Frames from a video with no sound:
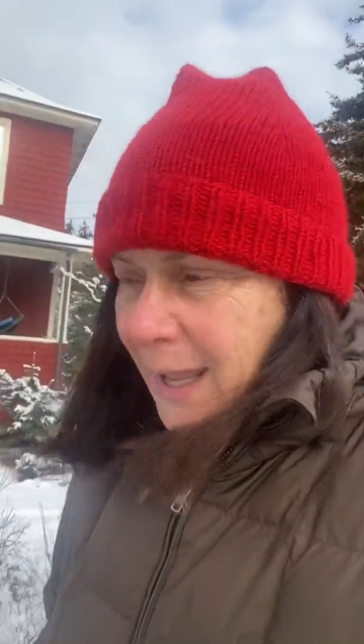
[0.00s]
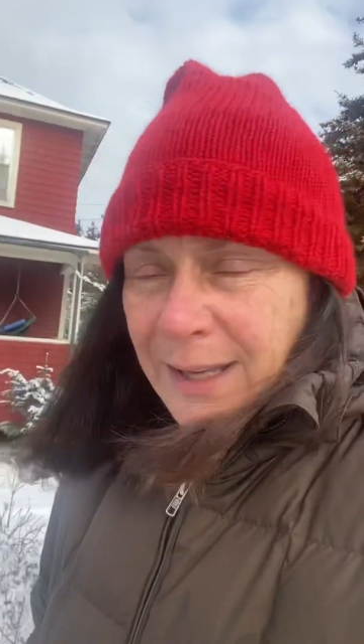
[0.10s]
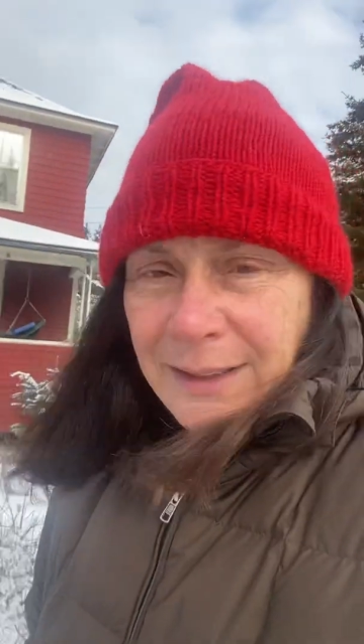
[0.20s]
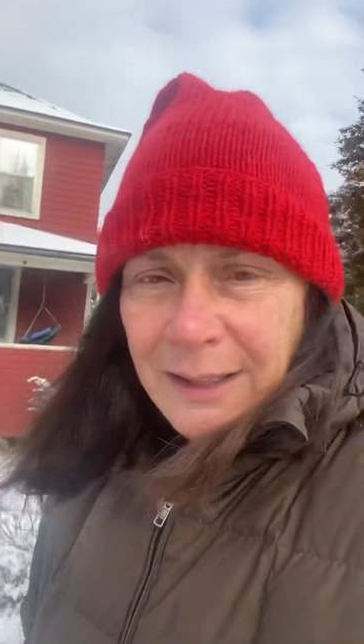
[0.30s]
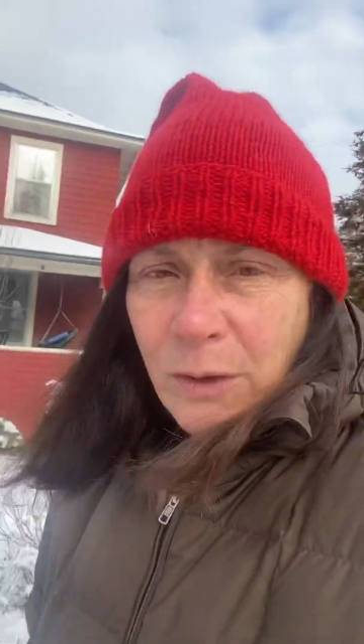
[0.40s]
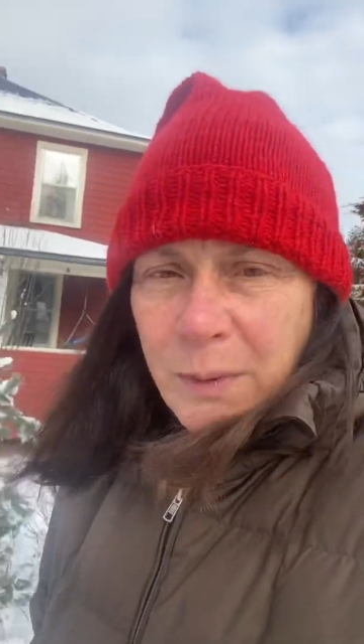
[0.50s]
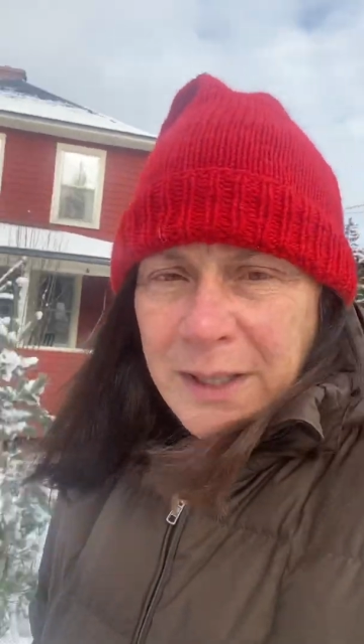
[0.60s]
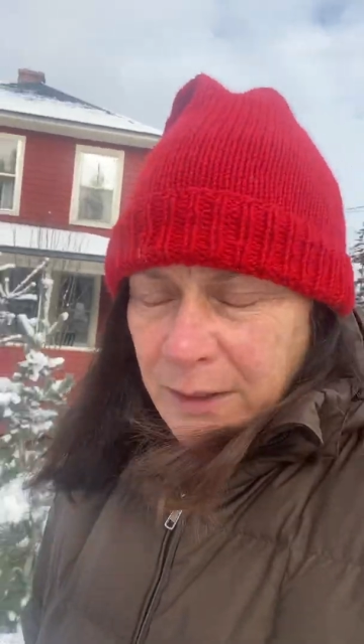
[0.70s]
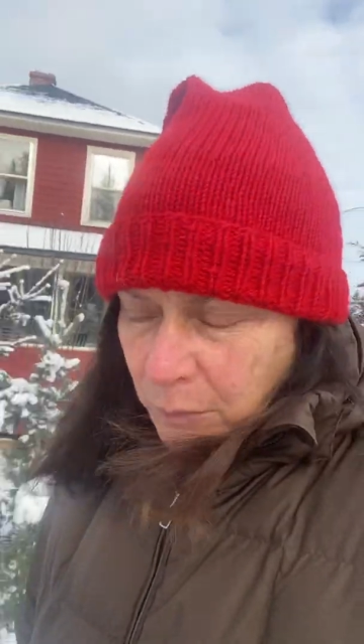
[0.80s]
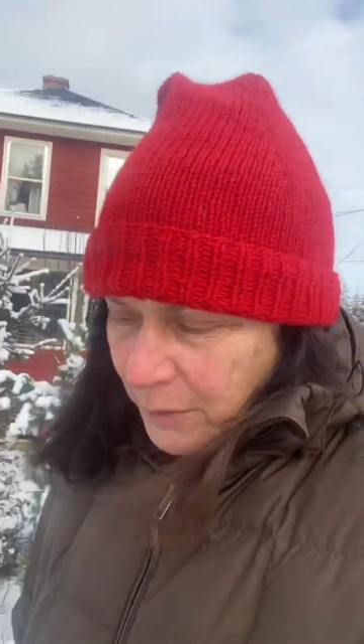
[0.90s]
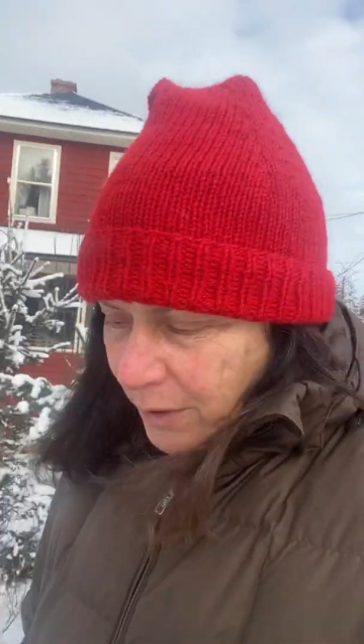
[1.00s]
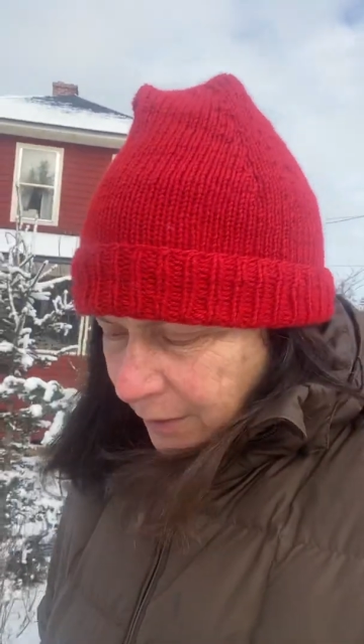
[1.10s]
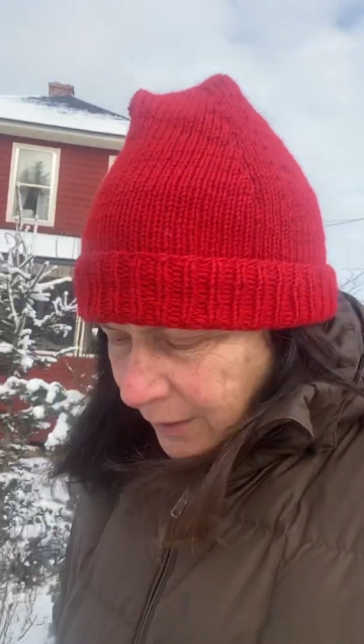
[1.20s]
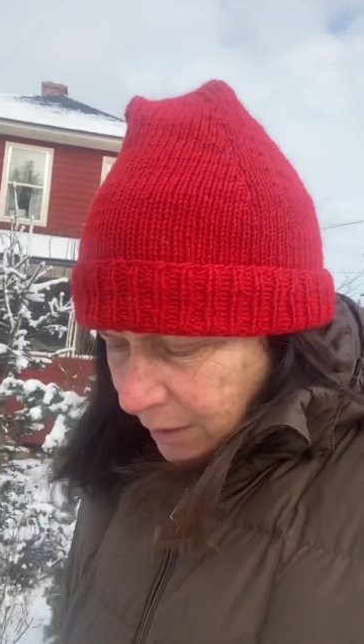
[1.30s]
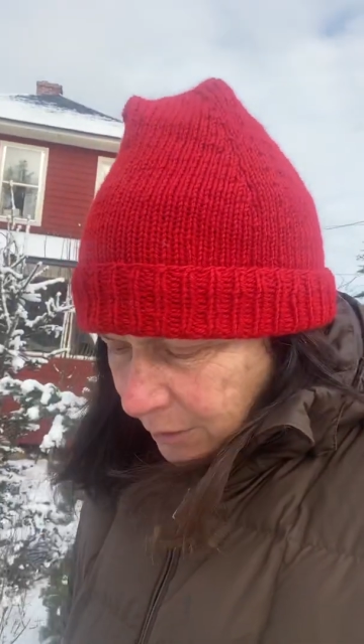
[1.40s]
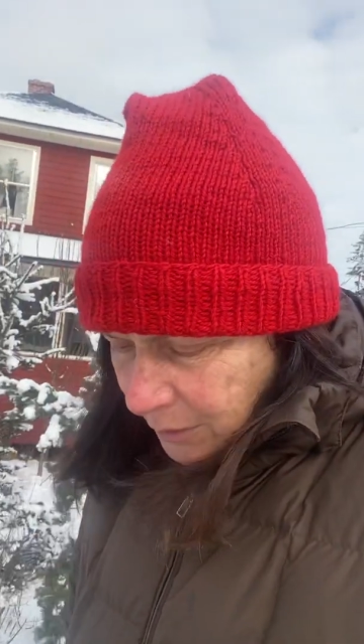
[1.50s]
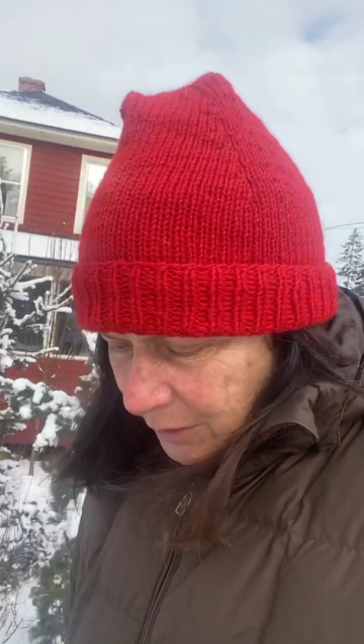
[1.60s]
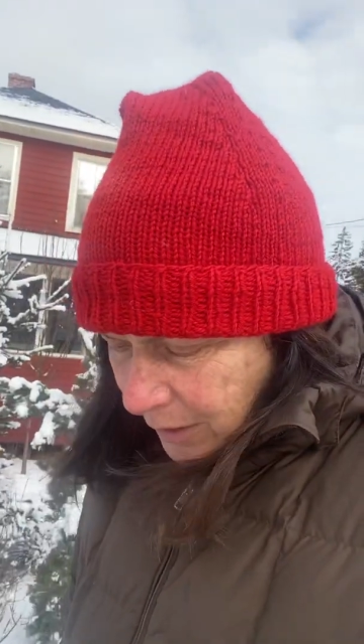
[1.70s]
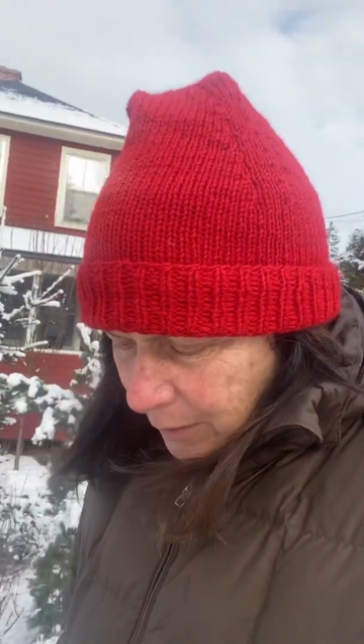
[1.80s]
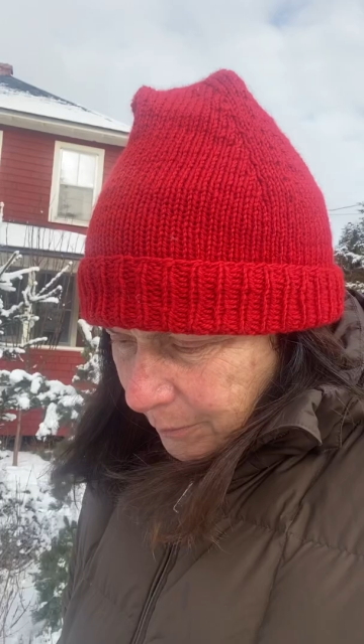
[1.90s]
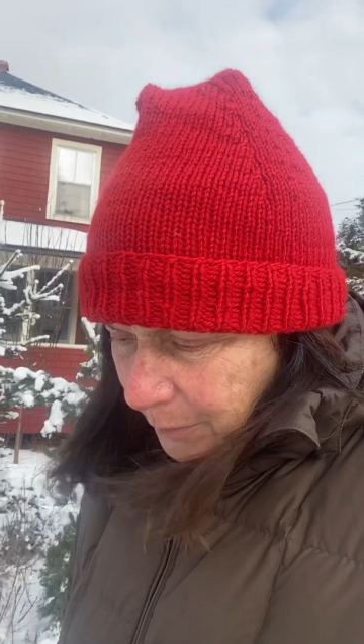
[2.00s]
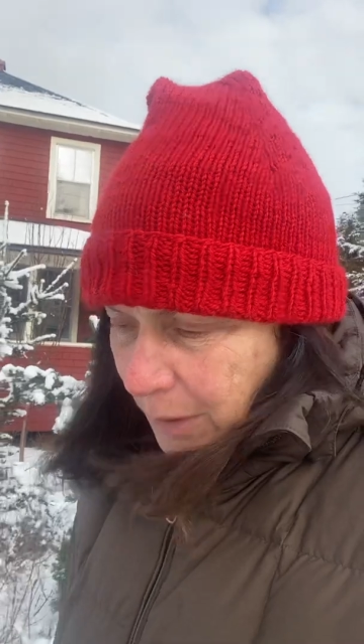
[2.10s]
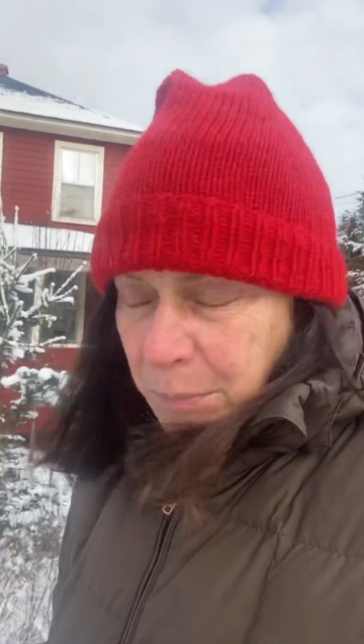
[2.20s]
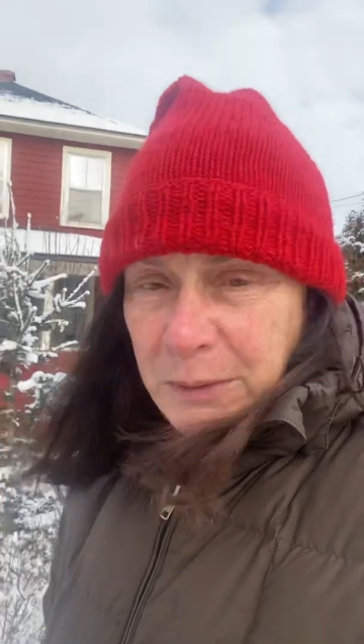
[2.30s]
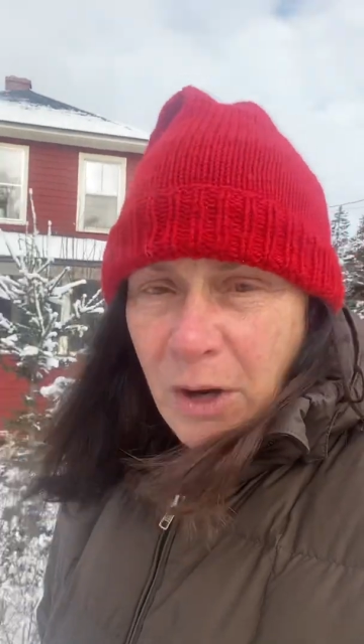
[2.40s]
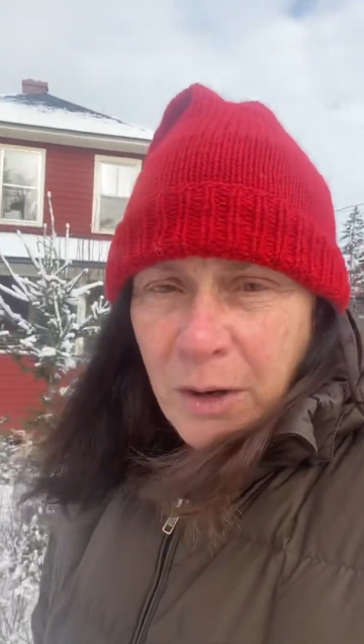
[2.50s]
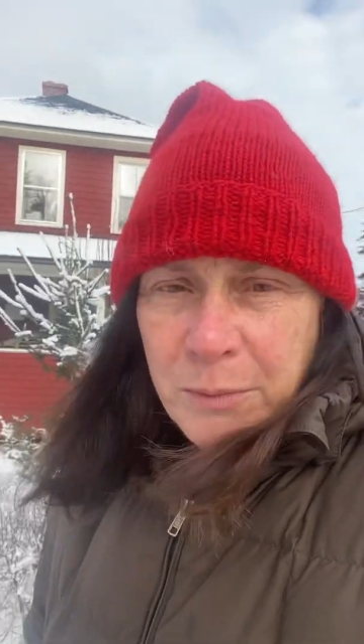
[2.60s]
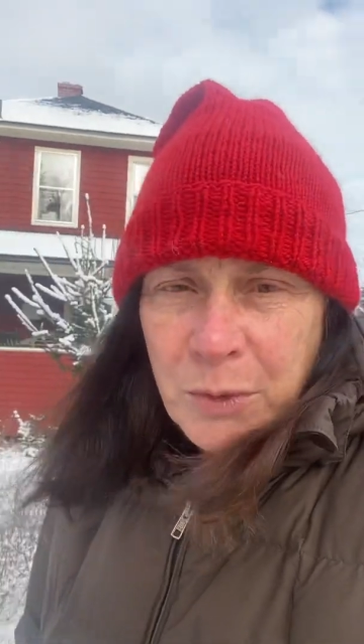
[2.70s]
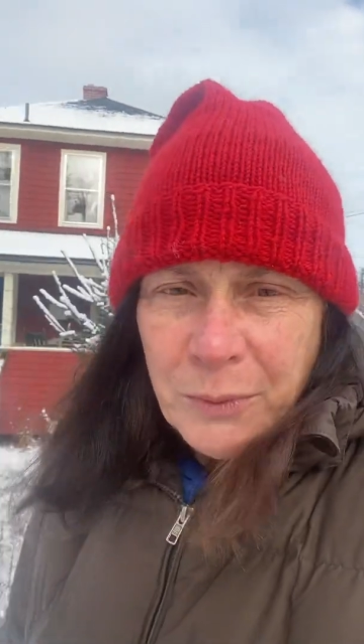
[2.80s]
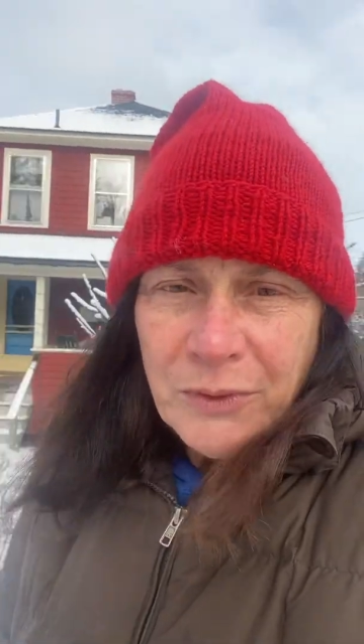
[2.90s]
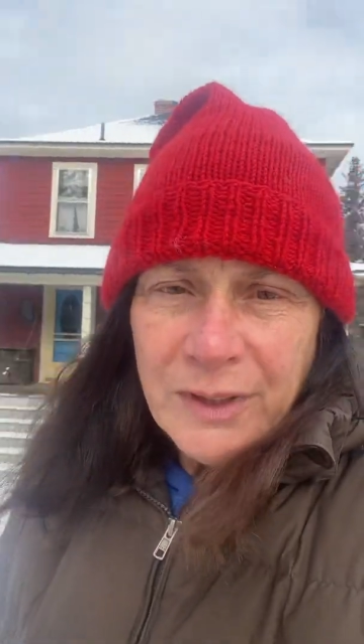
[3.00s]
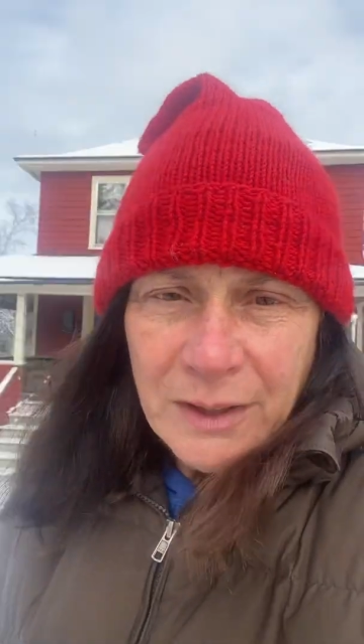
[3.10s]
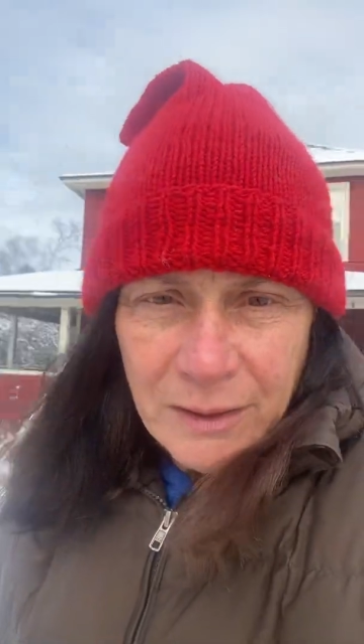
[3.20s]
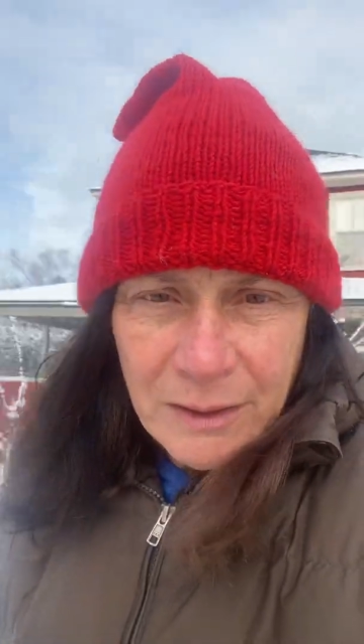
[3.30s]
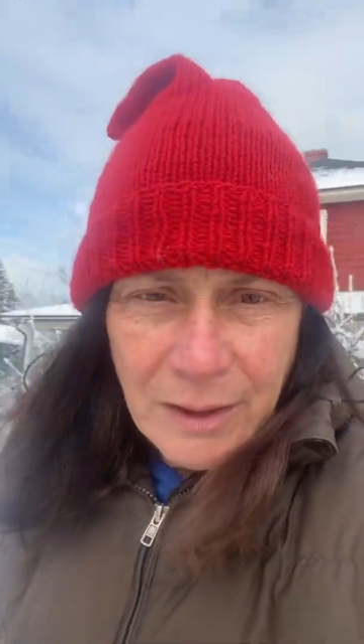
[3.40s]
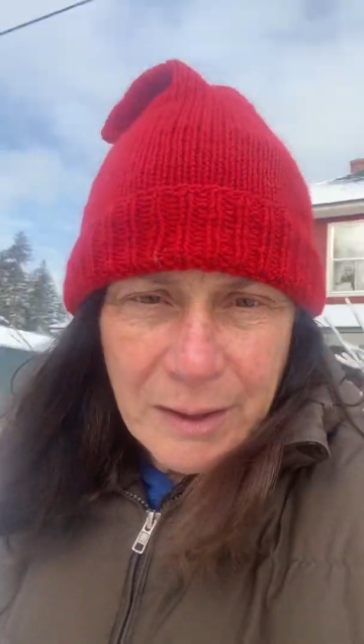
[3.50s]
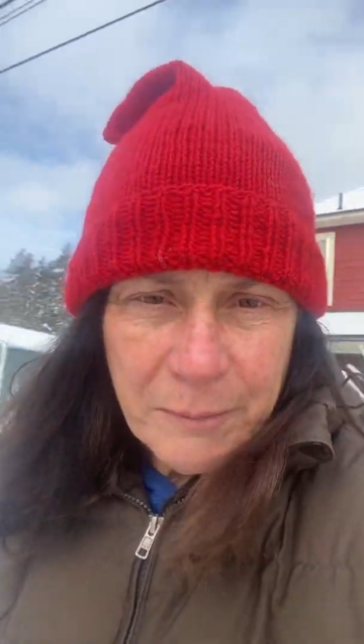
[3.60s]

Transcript: and coordinated with all the other people, arm twisting,